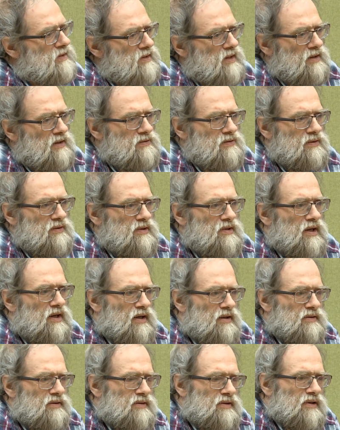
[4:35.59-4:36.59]
annual
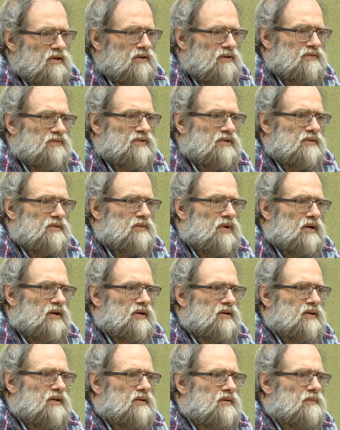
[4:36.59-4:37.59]
gathering of the
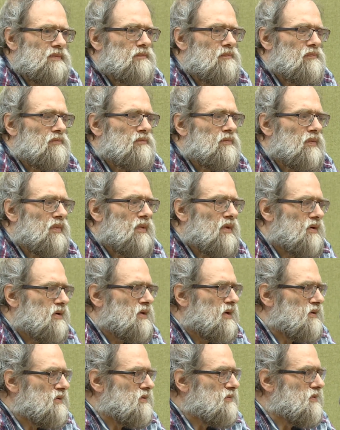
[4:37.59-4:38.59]
American
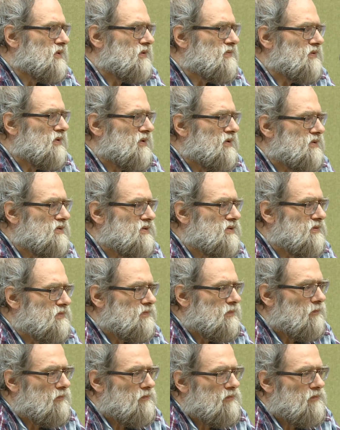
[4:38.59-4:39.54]
Academy of Religion,